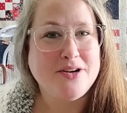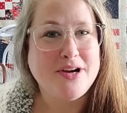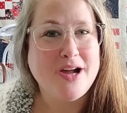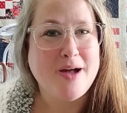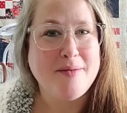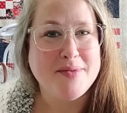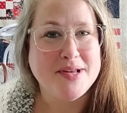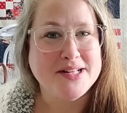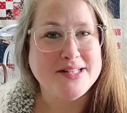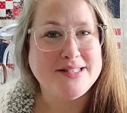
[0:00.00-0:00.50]
your
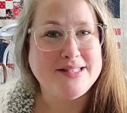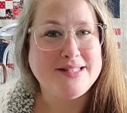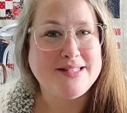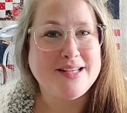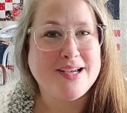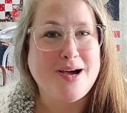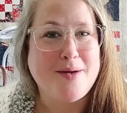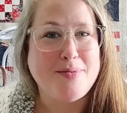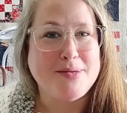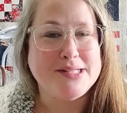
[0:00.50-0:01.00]
comments
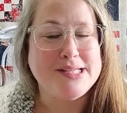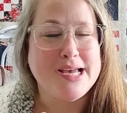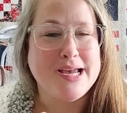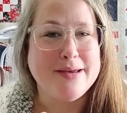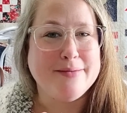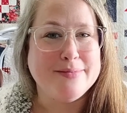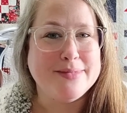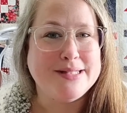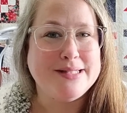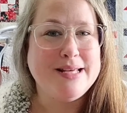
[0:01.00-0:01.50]
a couple
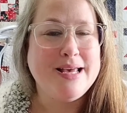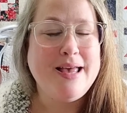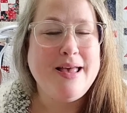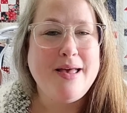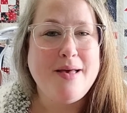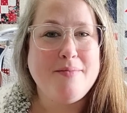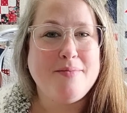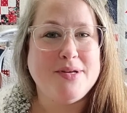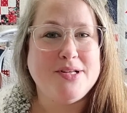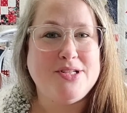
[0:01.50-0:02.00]
times,
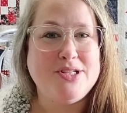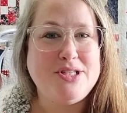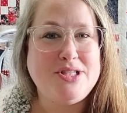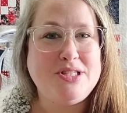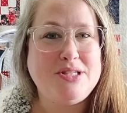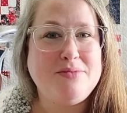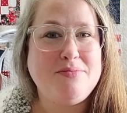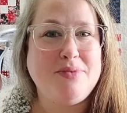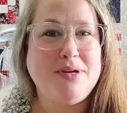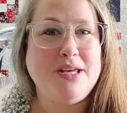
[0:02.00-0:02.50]
but just
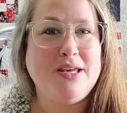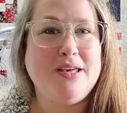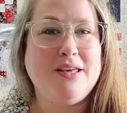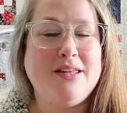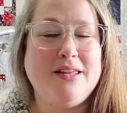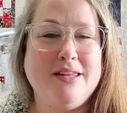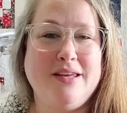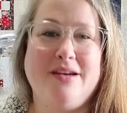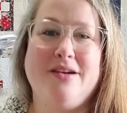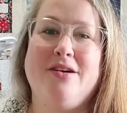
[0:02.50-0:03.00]
to be
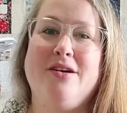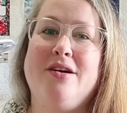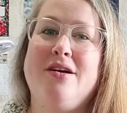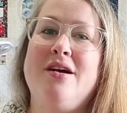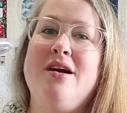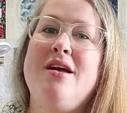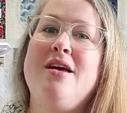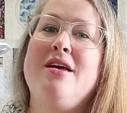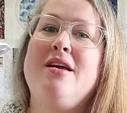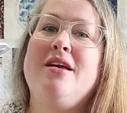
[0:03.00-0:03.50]
clear,
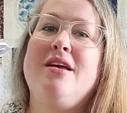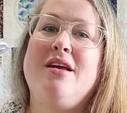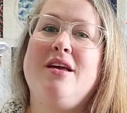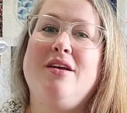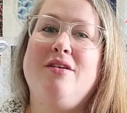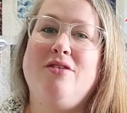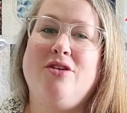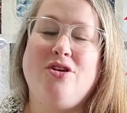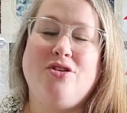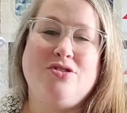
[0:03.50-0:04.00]

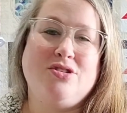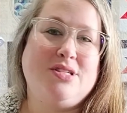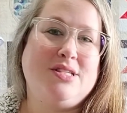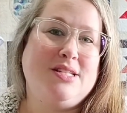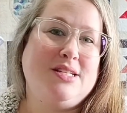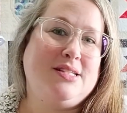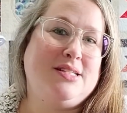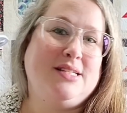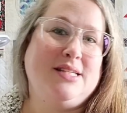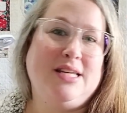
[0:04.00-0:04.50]
you just
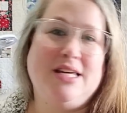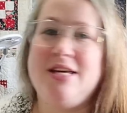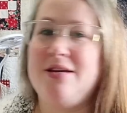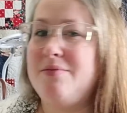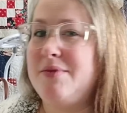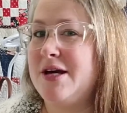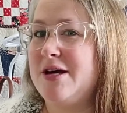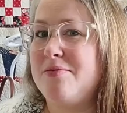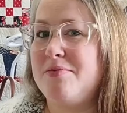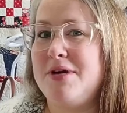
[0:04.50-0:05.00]
need to
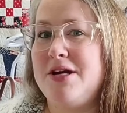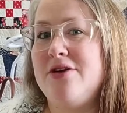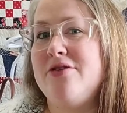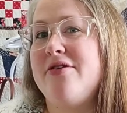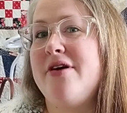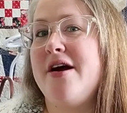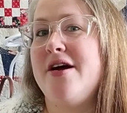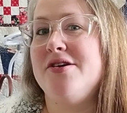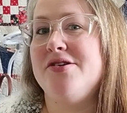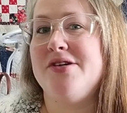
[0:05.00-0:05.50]
email me your
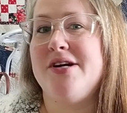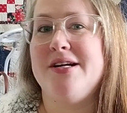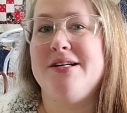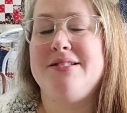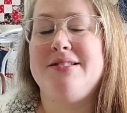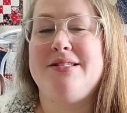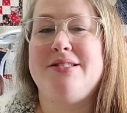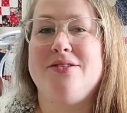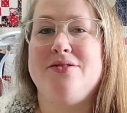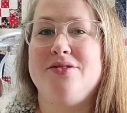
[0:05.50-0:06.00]
address.
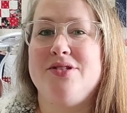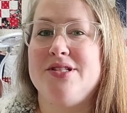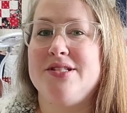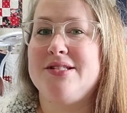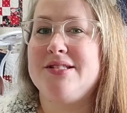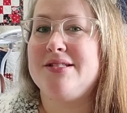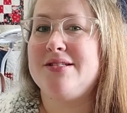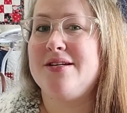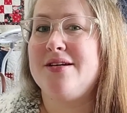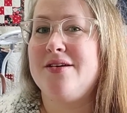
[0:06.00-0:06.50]
So
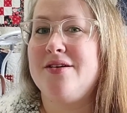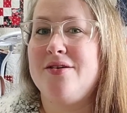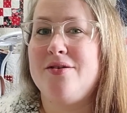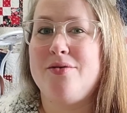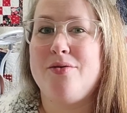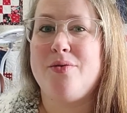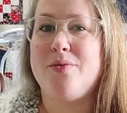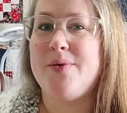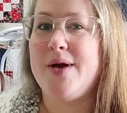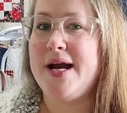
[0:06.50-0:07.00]
just
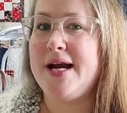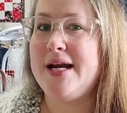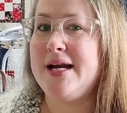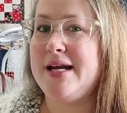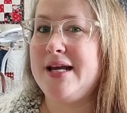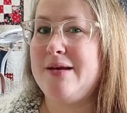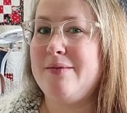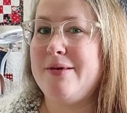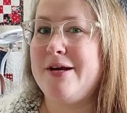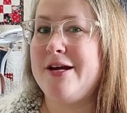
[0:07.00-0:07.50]
write an
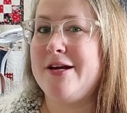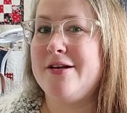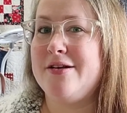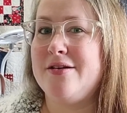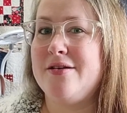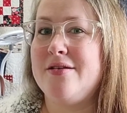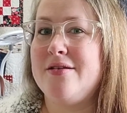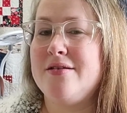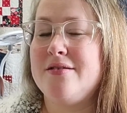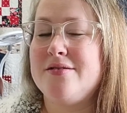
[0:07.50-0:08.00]

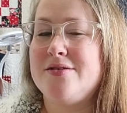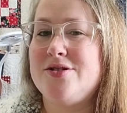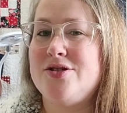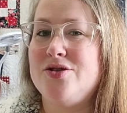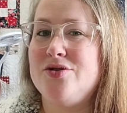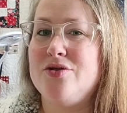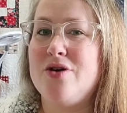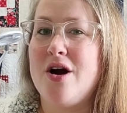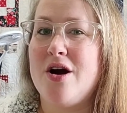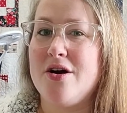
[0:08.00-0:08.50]
email
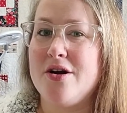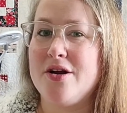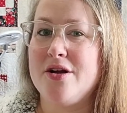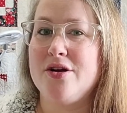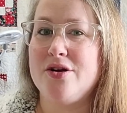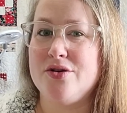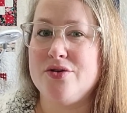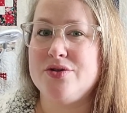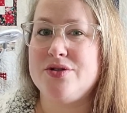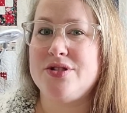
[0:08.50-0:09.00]
to
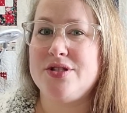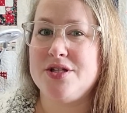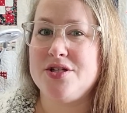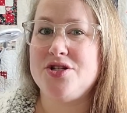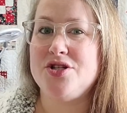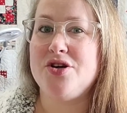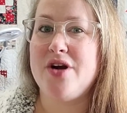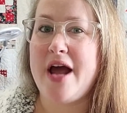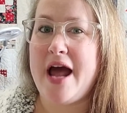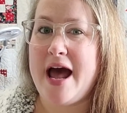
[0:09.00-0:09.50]

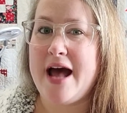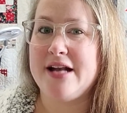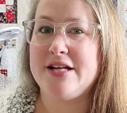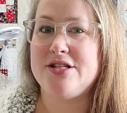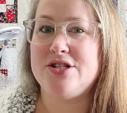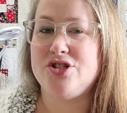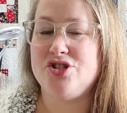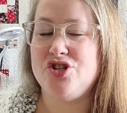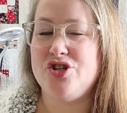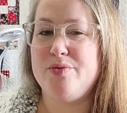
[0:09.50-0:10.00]

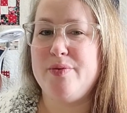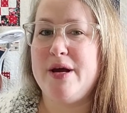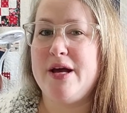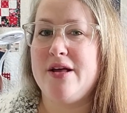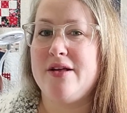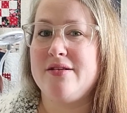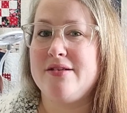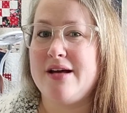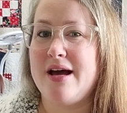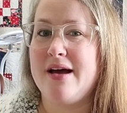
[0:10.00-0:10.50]

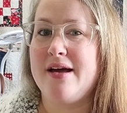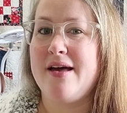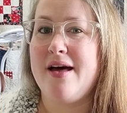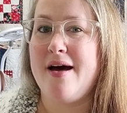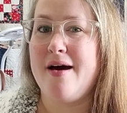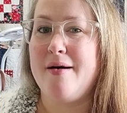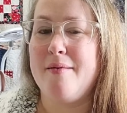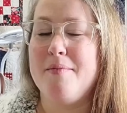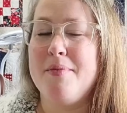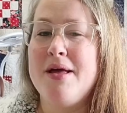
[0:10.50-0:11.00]

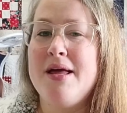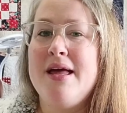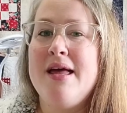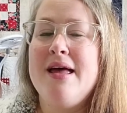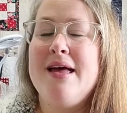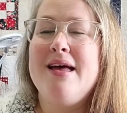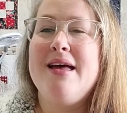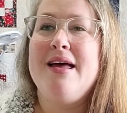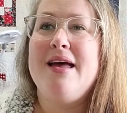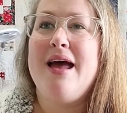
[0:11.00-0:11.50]
gardengoosestitcher@gmail.com,
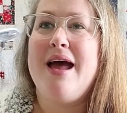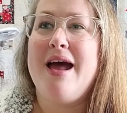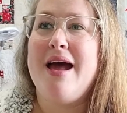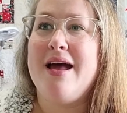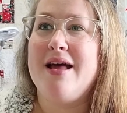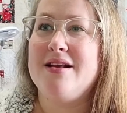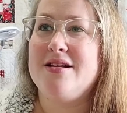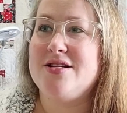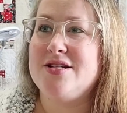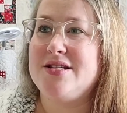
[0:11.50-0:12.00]

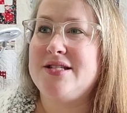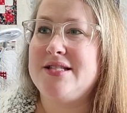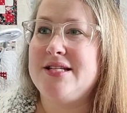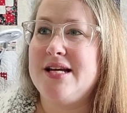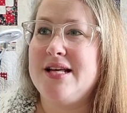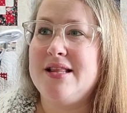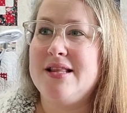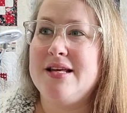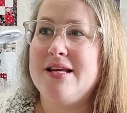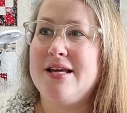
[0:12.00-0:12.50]
and just
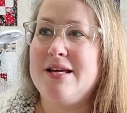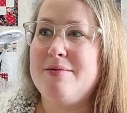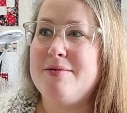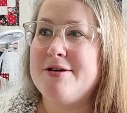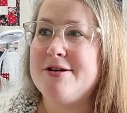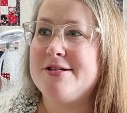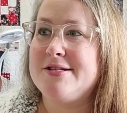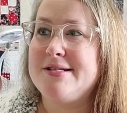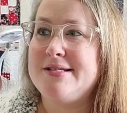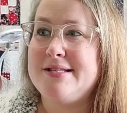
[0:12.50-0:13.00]
in the
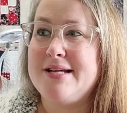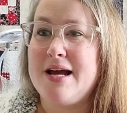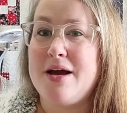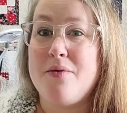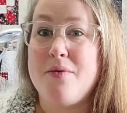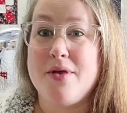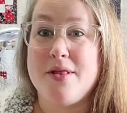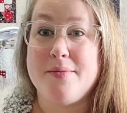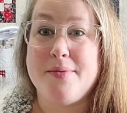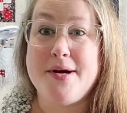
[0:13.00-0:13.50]
email, just say I
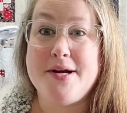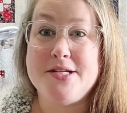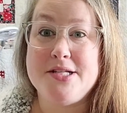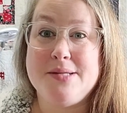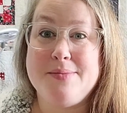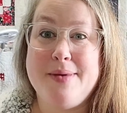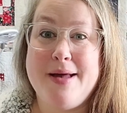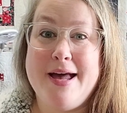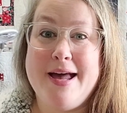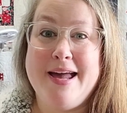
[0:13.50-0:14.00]
won the
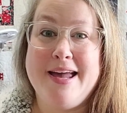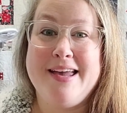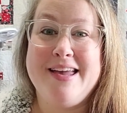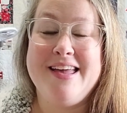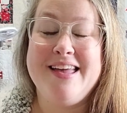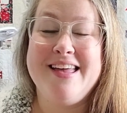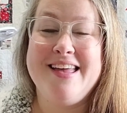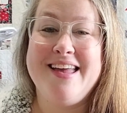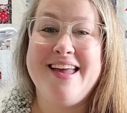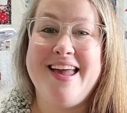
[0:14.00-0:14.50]
project
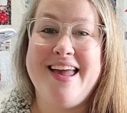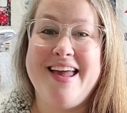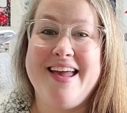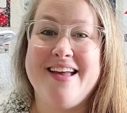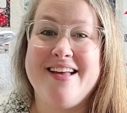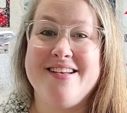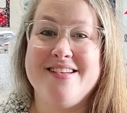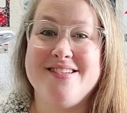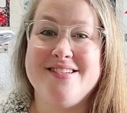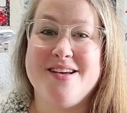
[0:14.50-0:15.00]
bag,
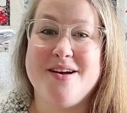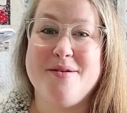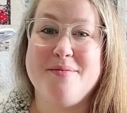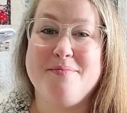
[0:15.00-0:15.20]
and